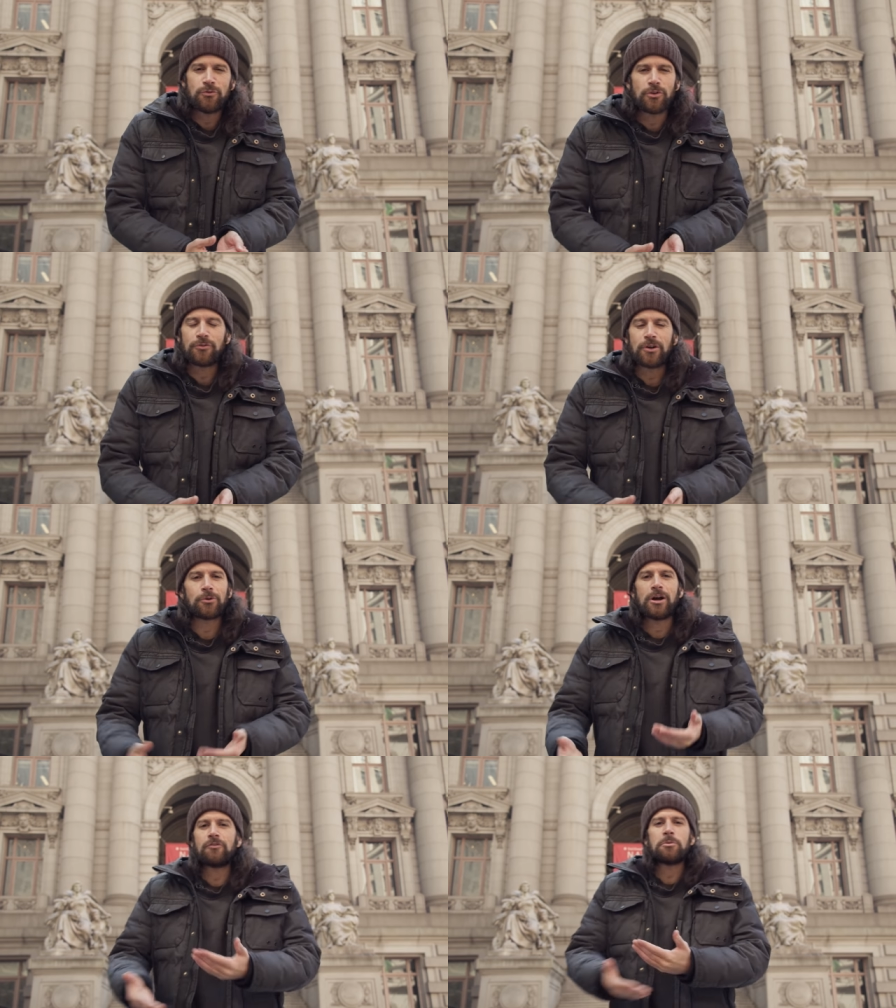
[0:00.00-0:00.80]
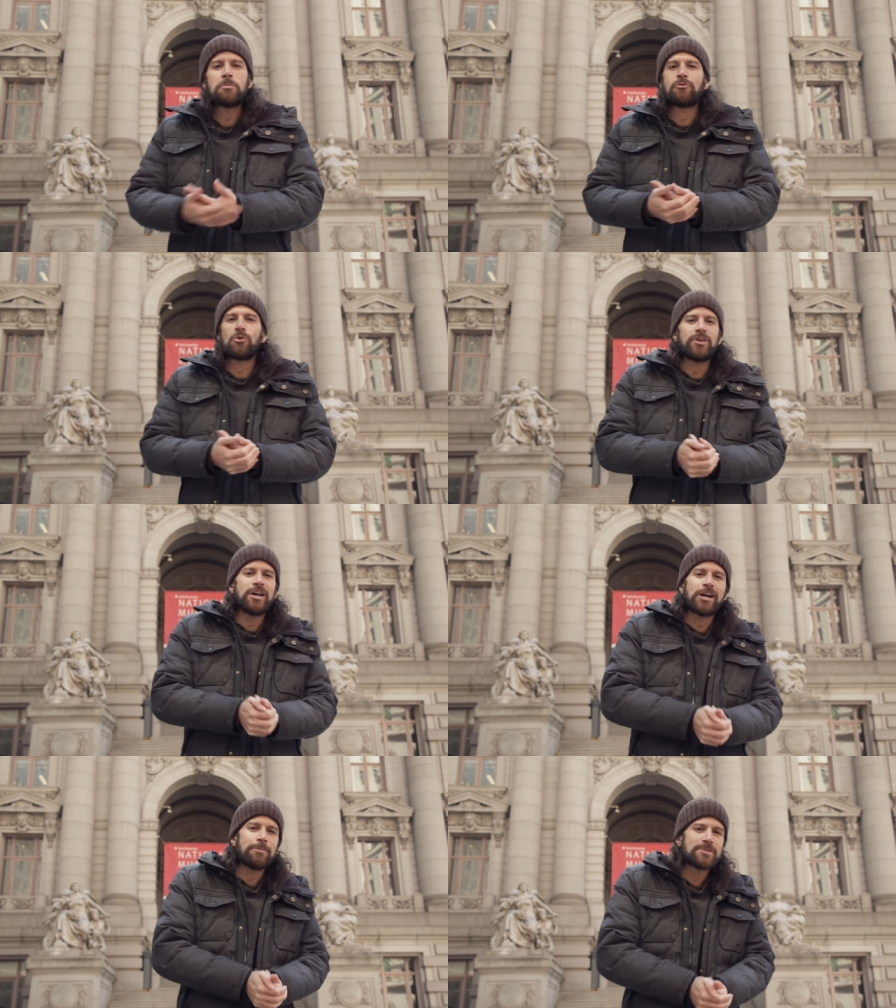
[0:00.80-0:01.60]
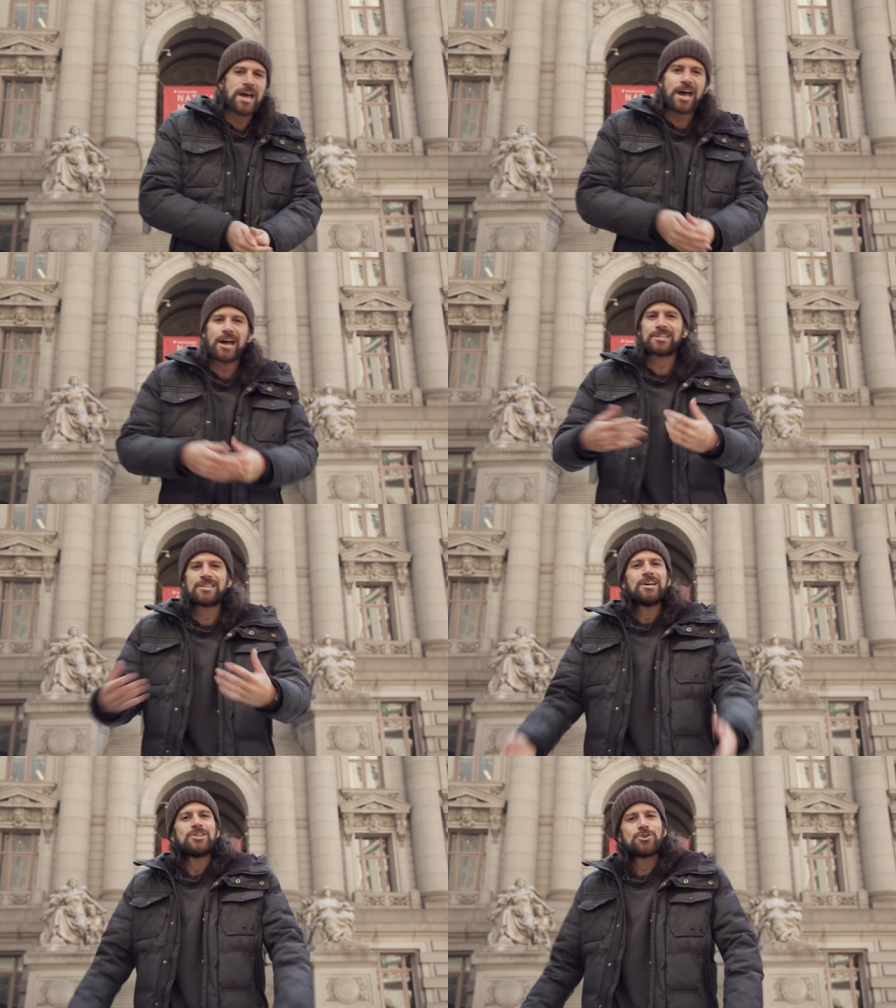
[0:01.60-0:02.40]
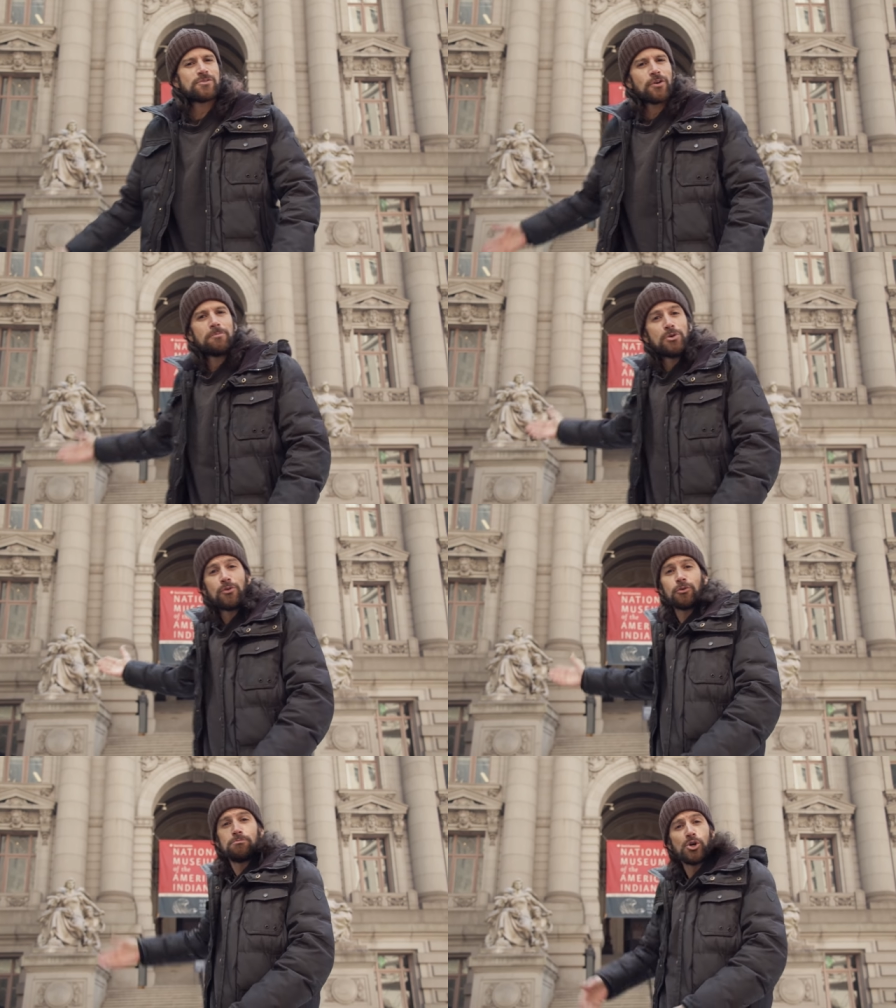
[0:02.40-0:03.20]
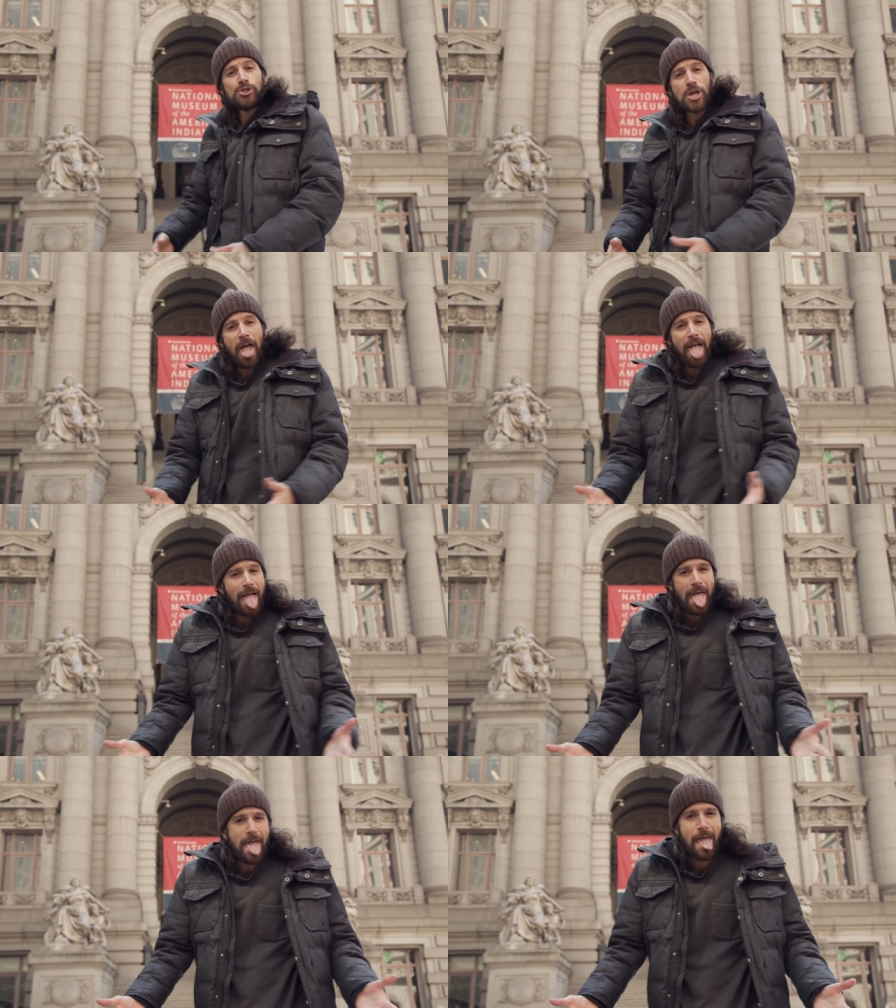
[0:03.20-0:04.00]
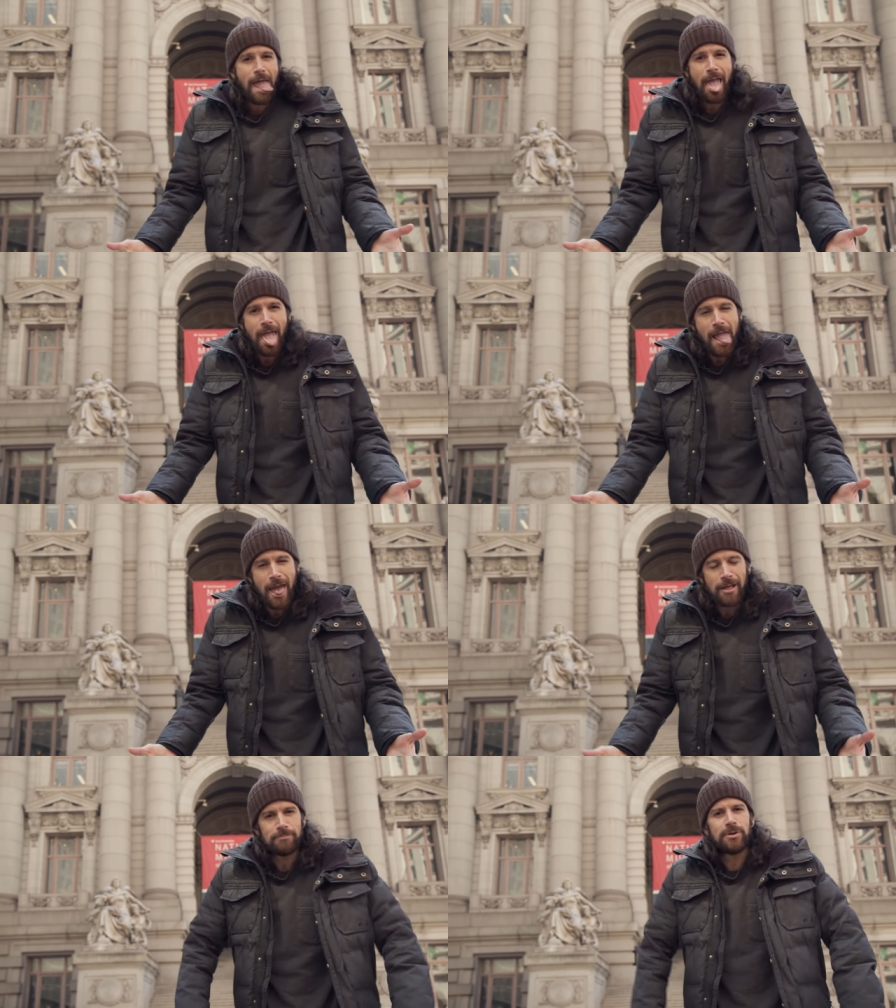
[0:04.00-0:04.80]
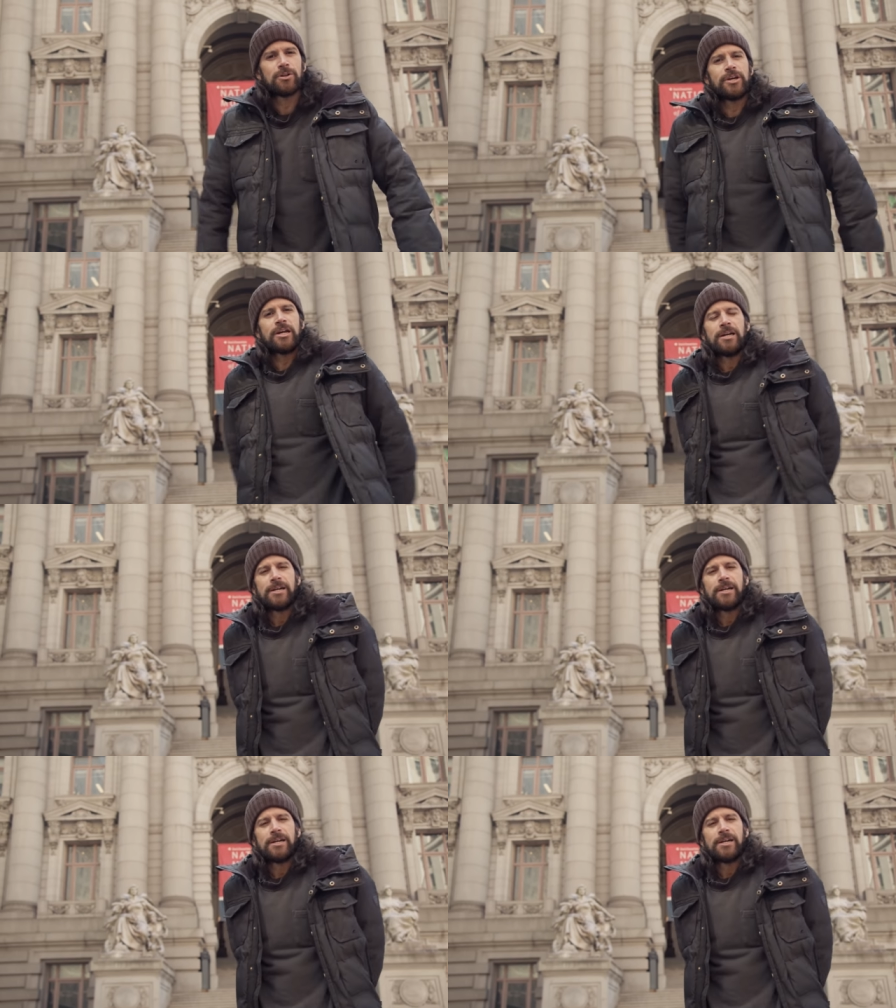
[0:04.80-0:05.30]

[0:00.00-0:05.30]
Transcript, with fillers: for the federal government before the income tax. So it's a very beautiful building.